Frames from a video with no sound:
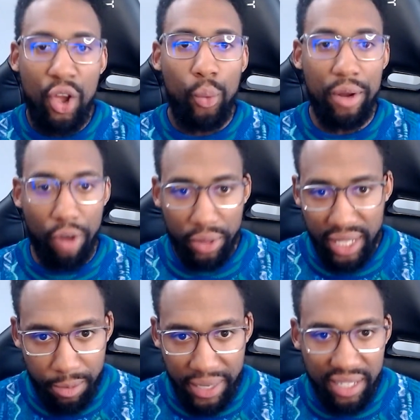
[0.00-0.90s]
We wrote
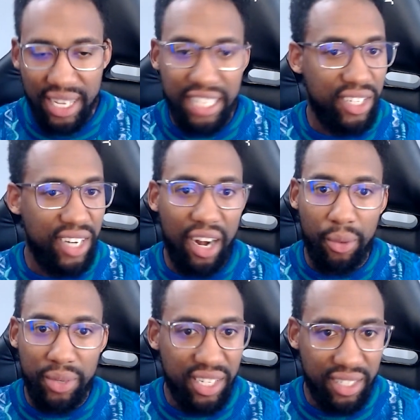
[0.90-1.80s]
this piece. It started with
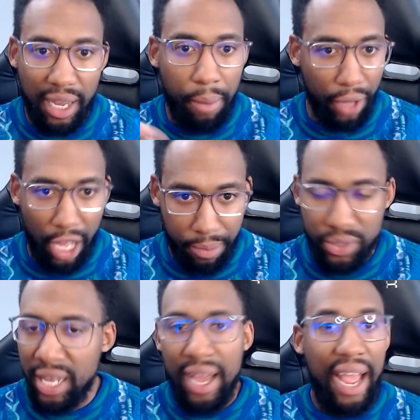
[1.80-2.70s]
just like a blog
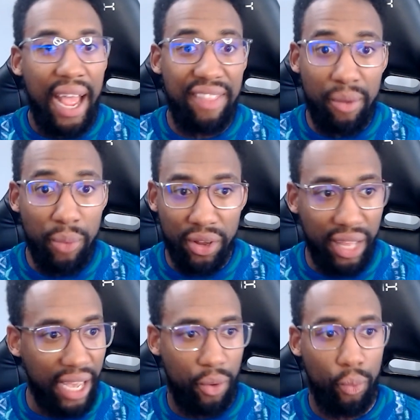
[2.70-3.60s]
post. And then we were
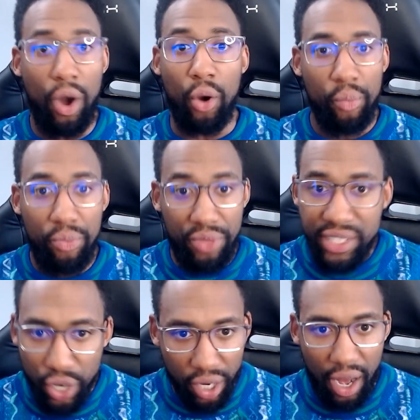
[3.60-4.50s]
like, whoa, this
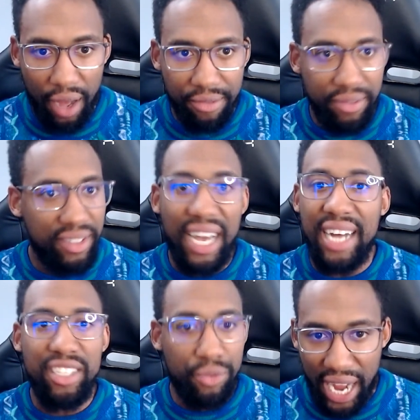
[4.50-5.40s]
took off. Tons
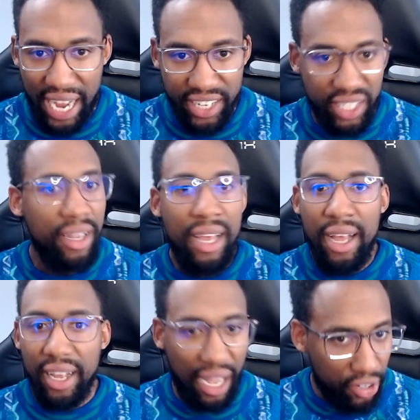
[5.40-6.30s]
of traction,
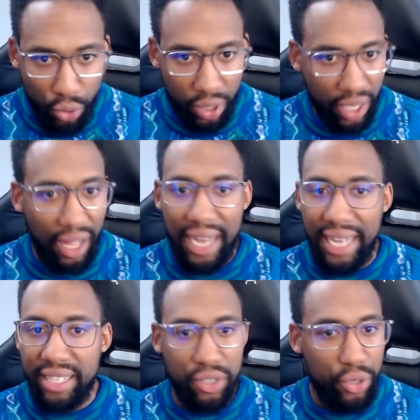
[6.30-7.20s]
got new
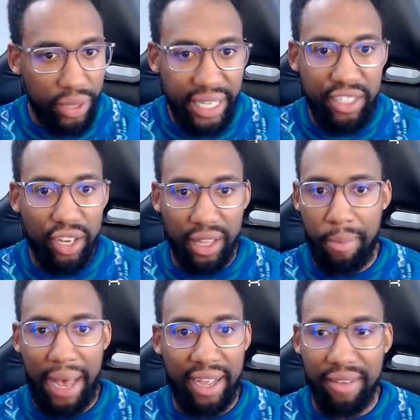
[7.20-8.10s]
clients, new leads on the
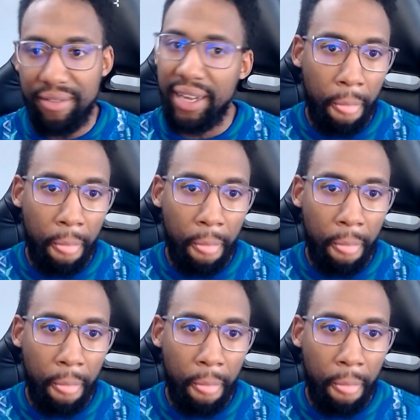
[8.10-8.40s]
back of it.